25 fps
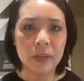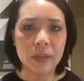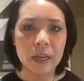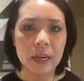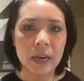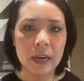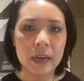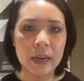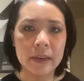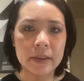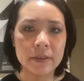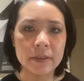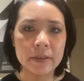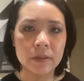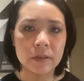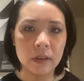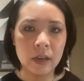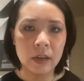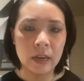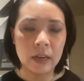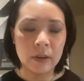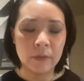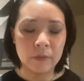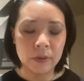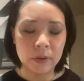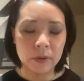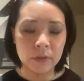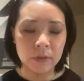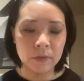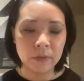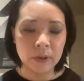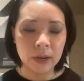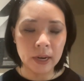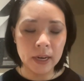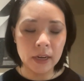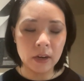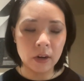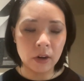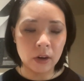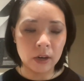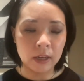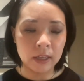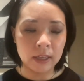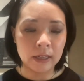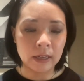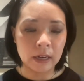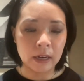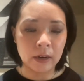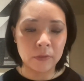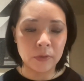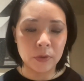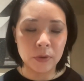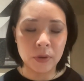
Because if you fight hard enough,